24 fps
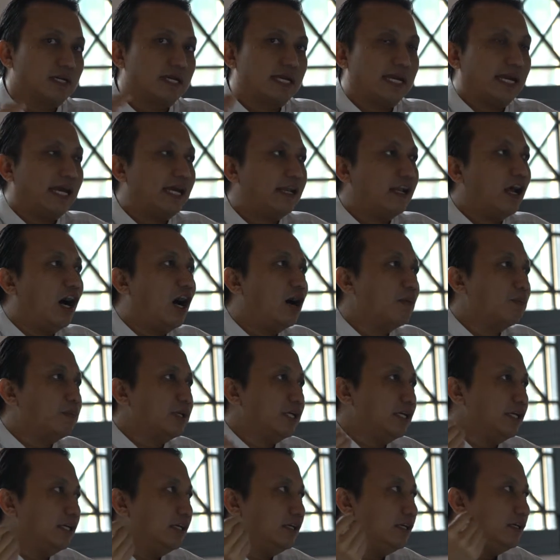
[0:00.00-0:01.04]
cannot
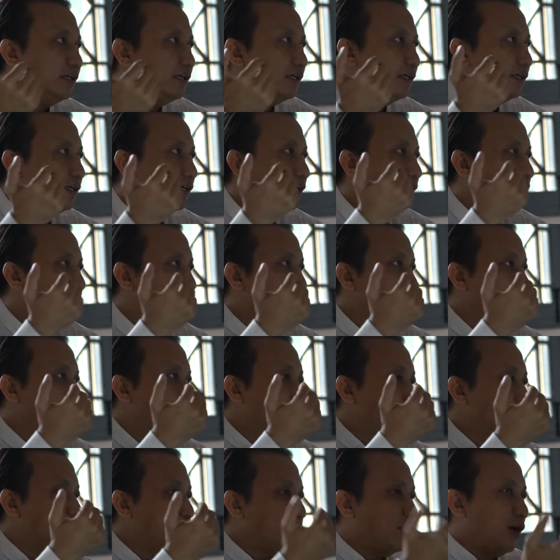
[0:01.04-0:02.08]
be
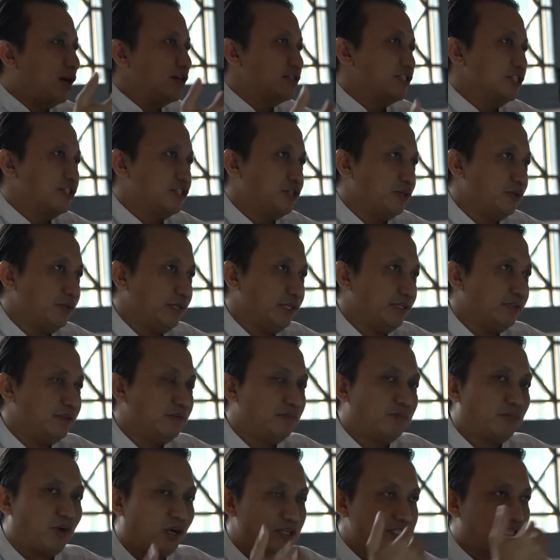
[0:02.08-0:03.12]
prosecuted,
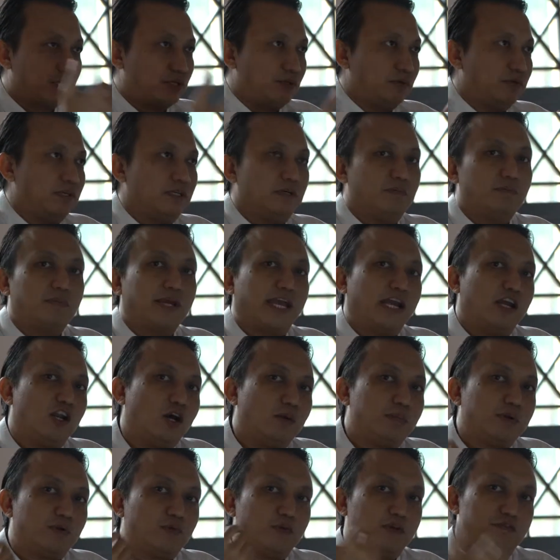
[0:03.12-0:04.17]

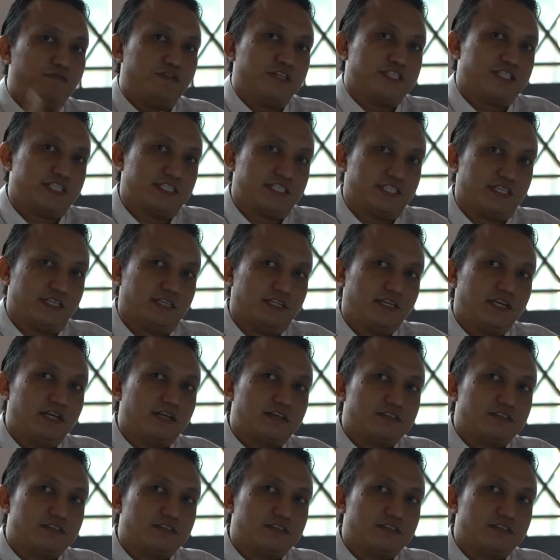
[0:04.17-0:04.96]
cannot be revisited.